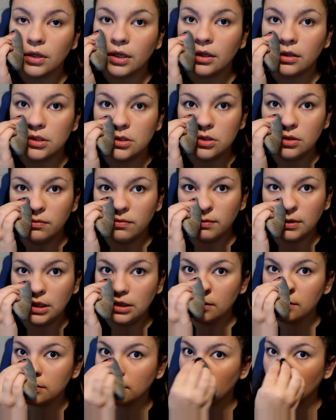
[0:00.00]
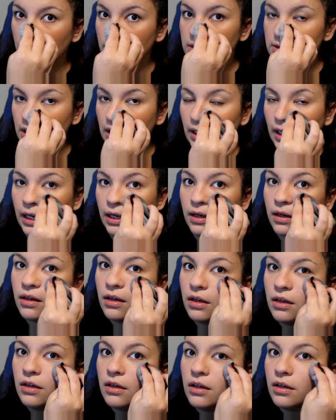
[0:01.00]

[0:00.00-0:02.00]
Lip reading: Like 2 videos ago I said like